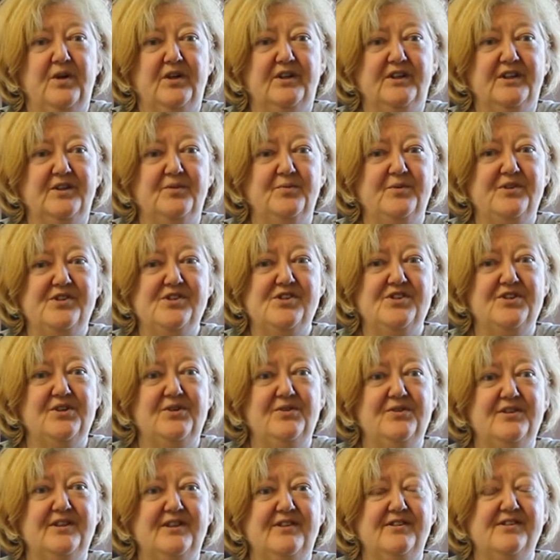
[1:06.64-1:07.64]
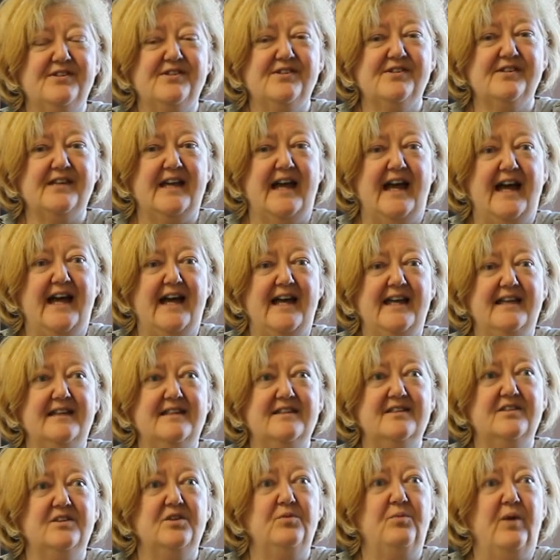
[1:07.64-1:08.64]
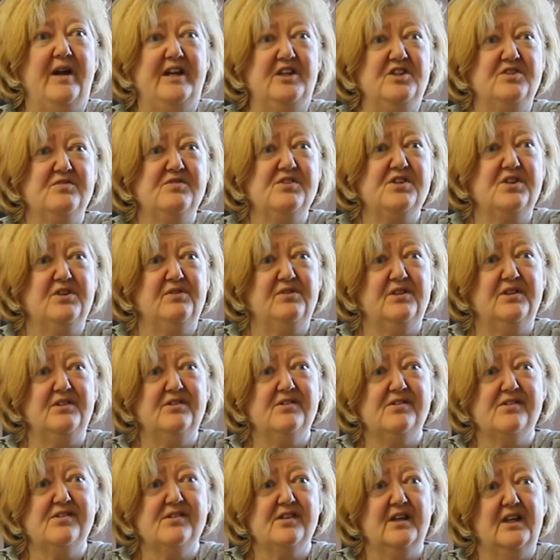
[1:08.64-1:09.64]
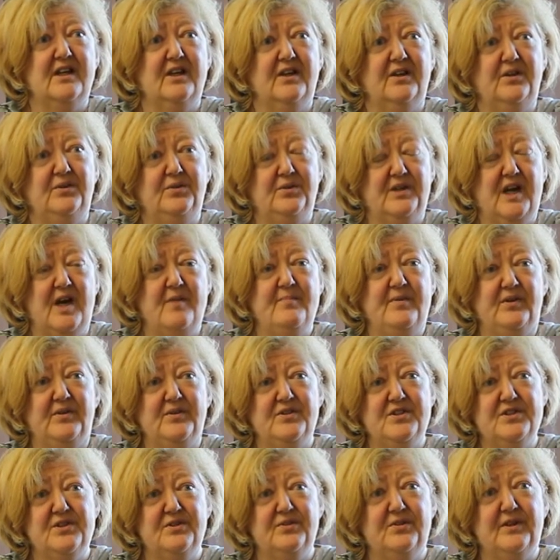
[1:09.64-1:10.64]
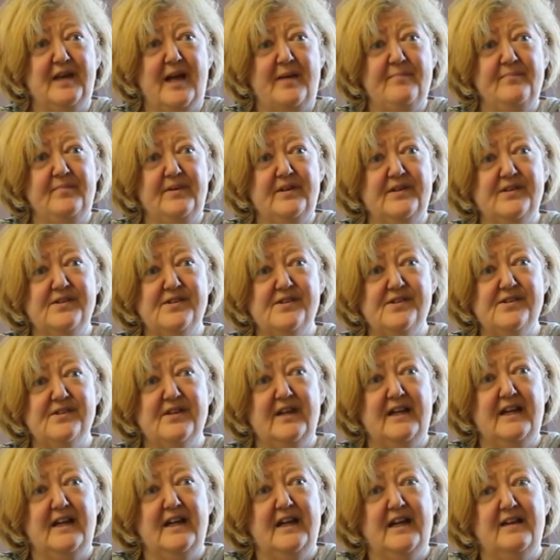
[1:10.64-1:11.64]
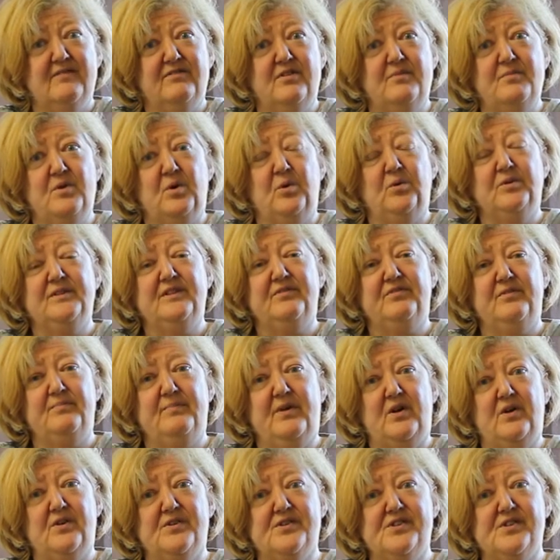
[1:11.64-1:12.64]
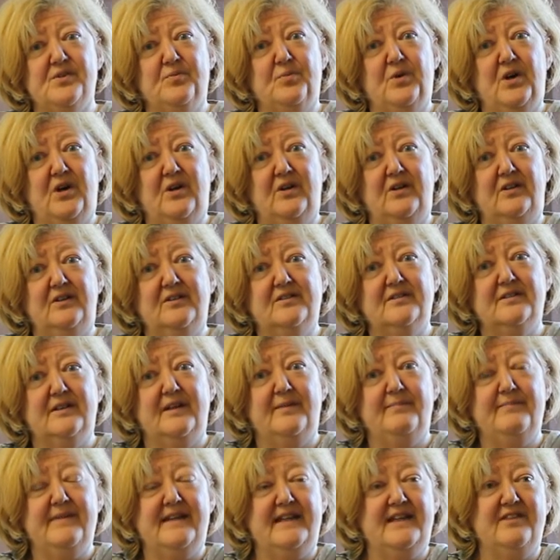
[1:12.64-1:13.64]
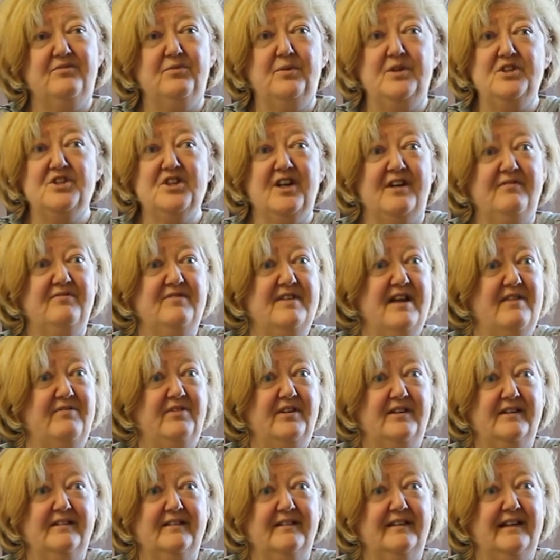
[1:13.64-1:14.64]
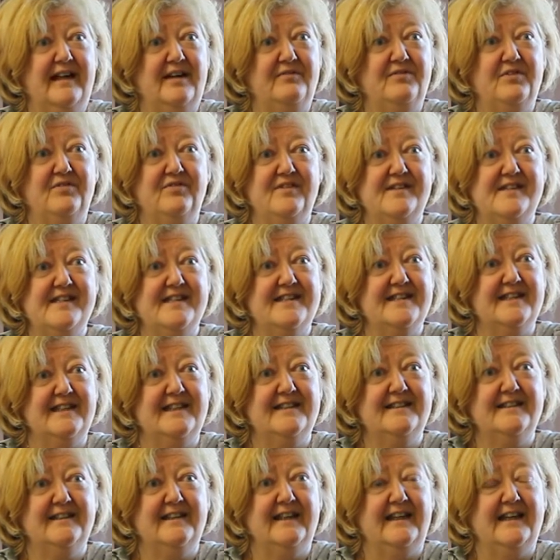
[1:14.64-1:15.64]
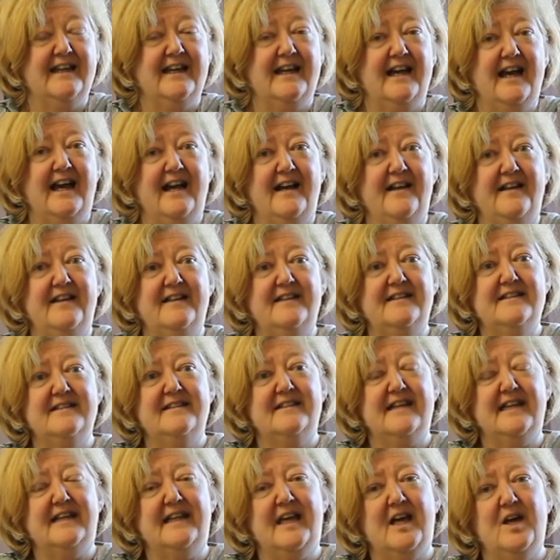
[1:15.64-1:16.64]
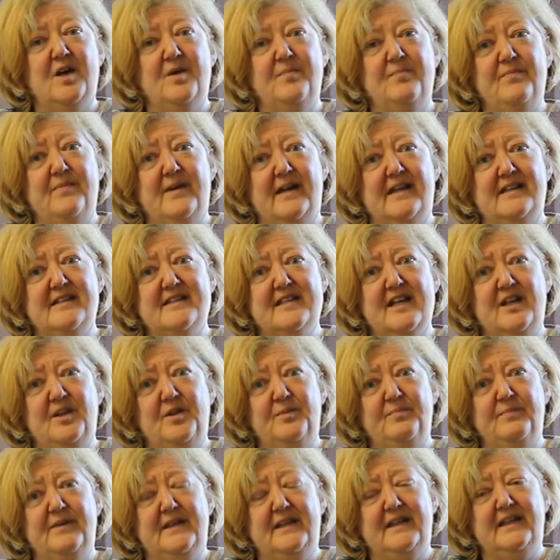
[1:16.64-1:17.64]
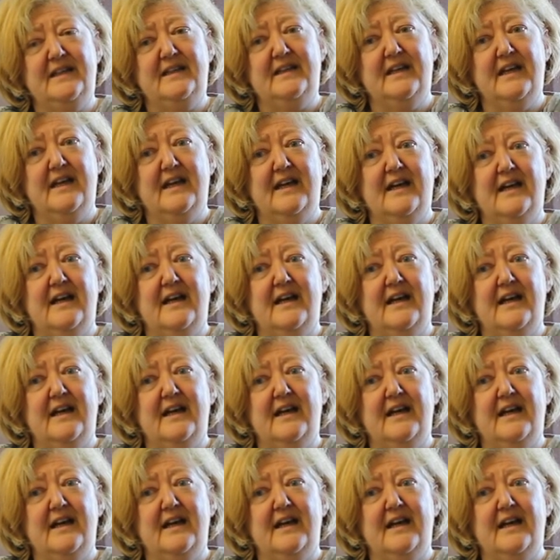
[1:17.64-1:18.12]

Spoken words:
working with students and the range of students who come onto campus from all different parts of the world, many of which I've never ever visited, and they come and tell me,